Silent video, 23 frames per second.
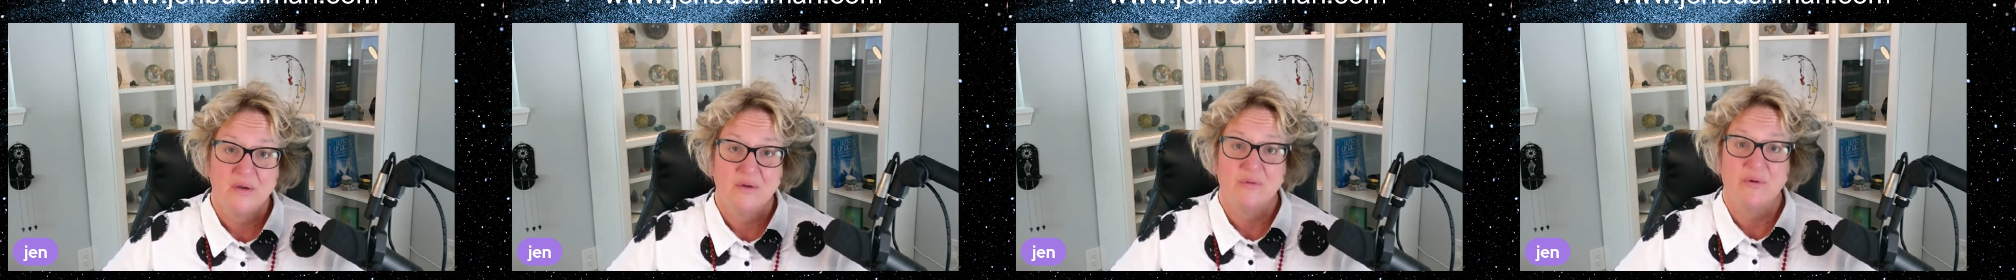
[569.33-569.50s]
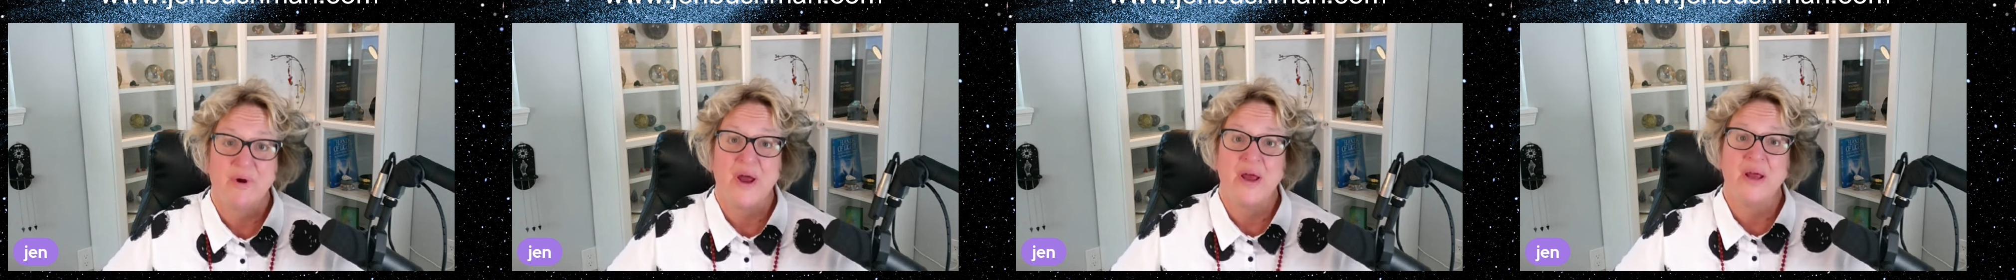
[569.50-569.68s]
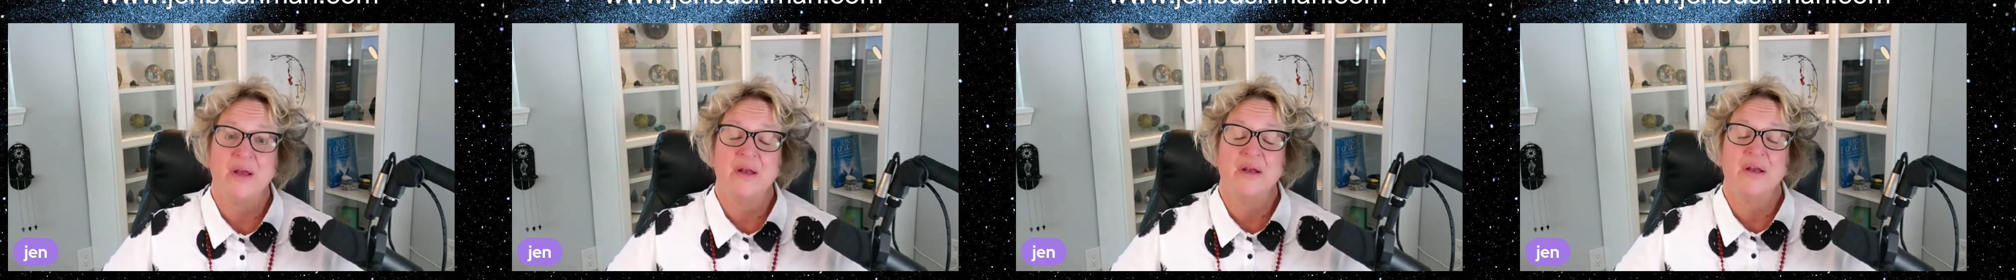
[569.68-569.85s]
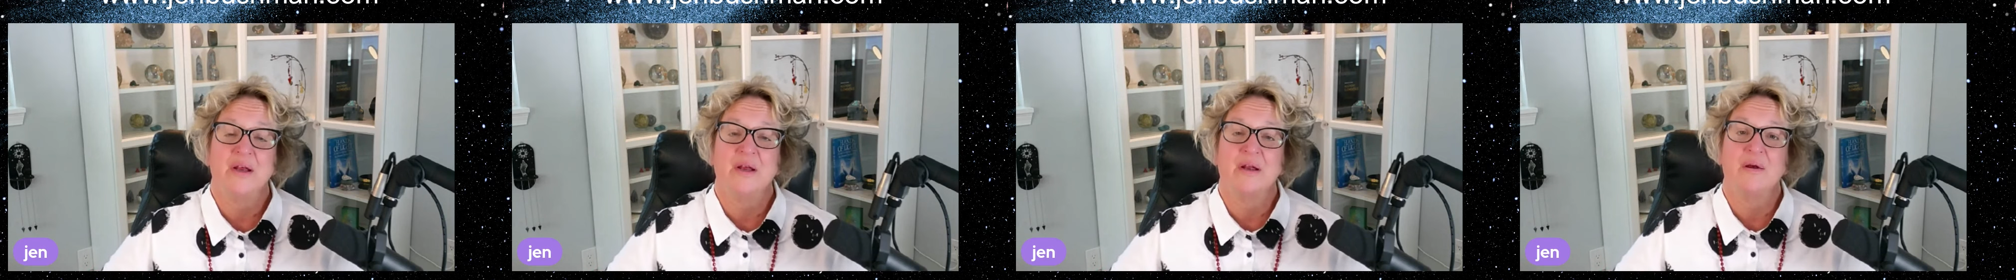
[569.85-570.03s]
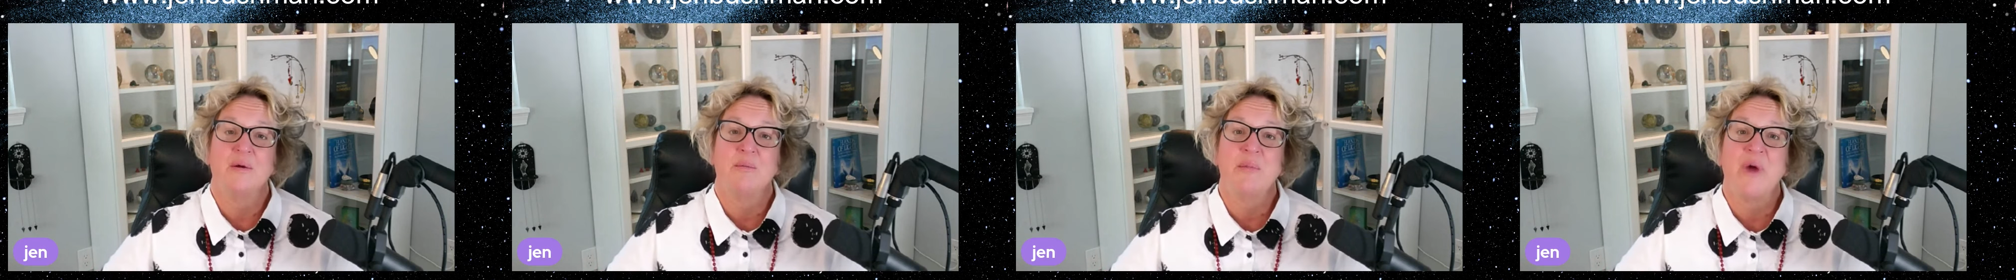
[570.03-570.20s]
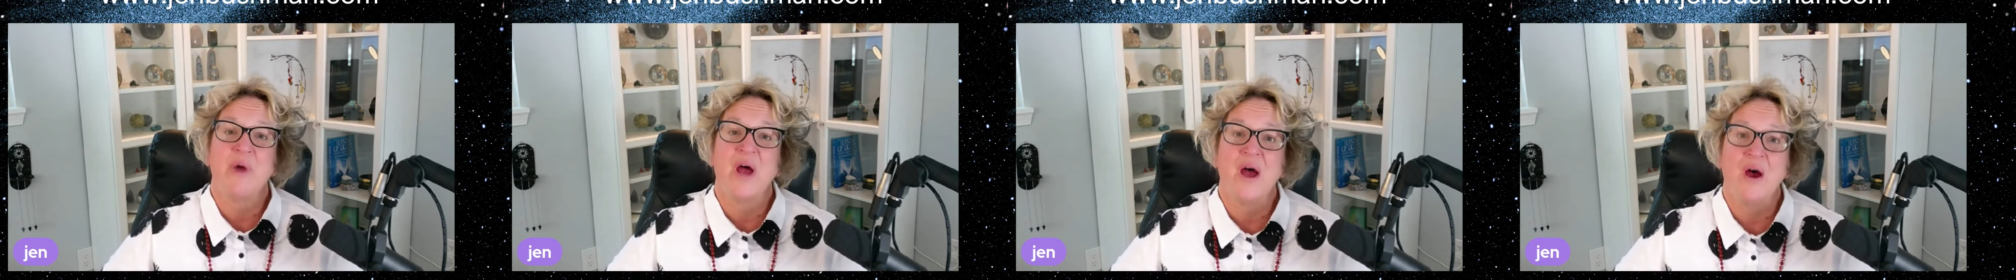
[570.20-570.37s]
Right? And
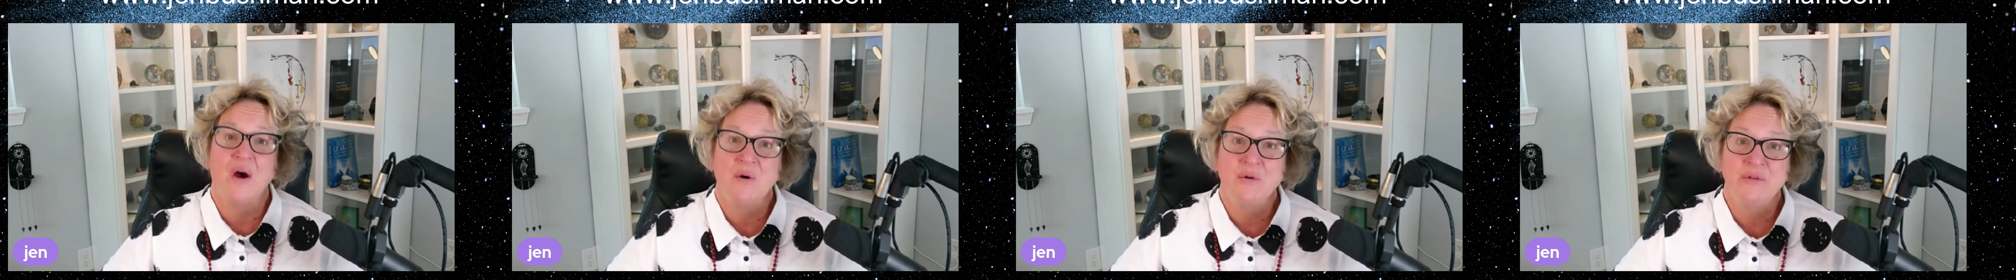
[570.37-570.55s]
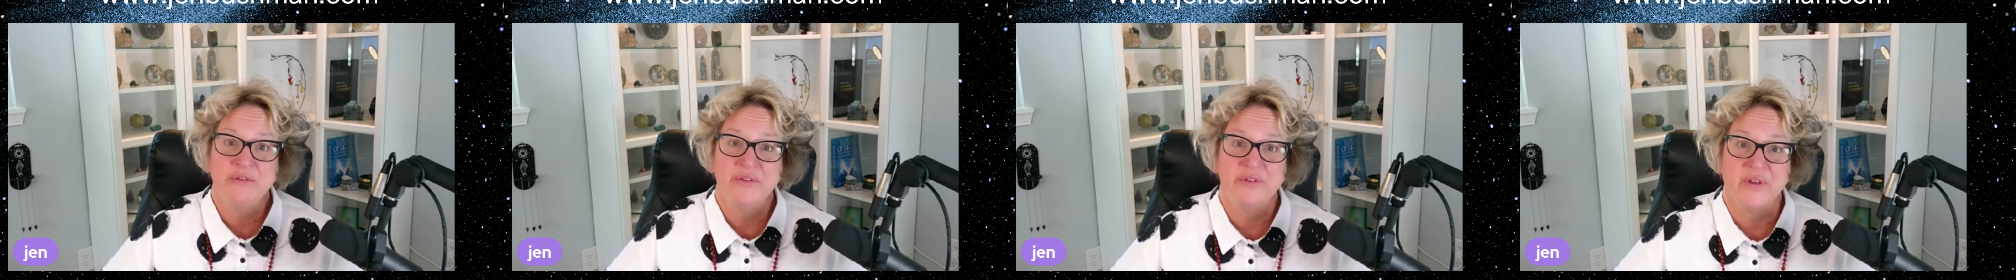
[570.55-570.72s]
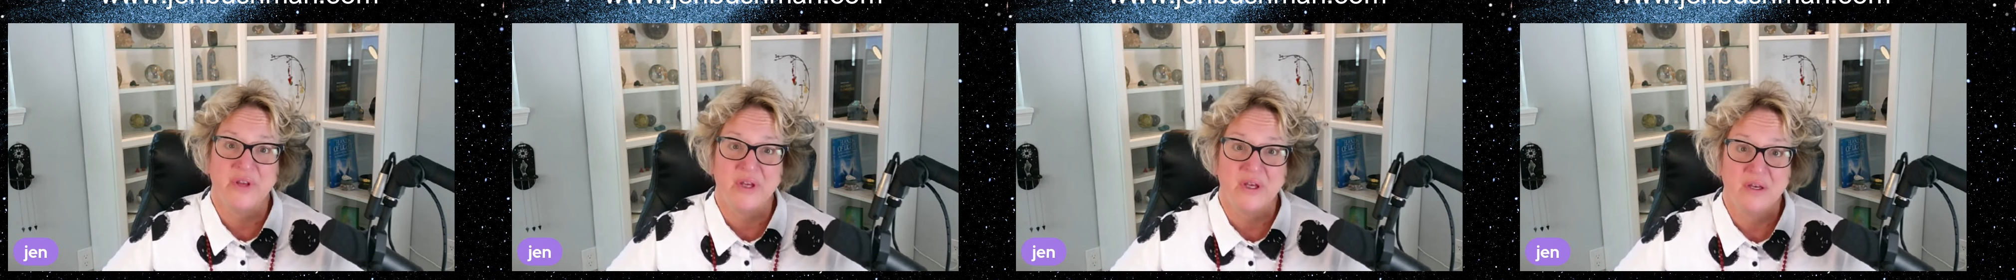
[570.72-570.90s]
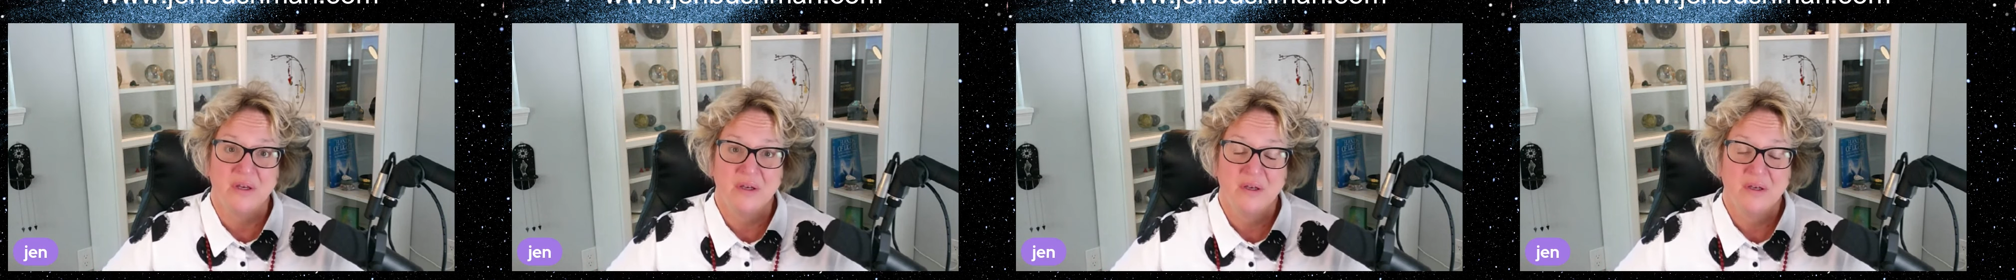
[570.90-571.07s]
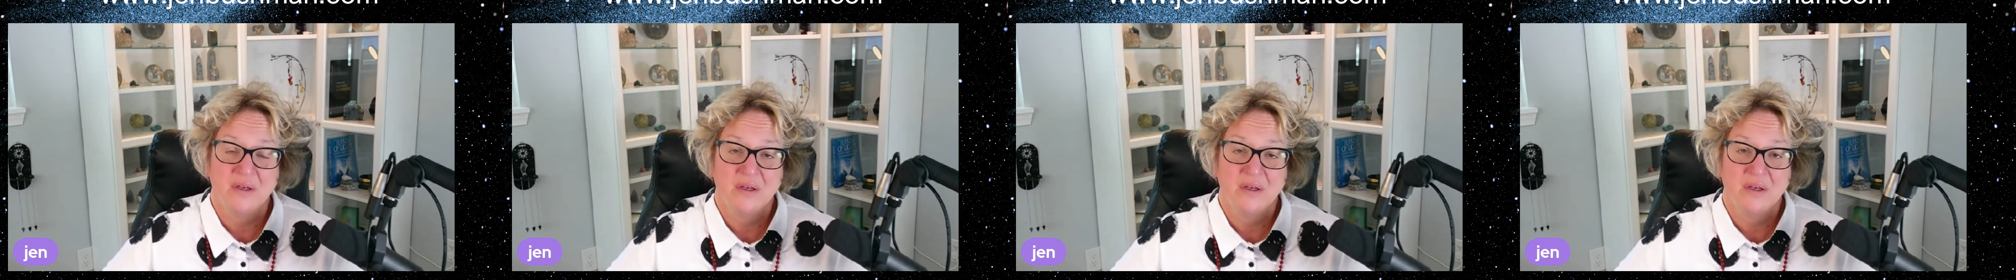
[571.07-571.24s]
I'm healthy,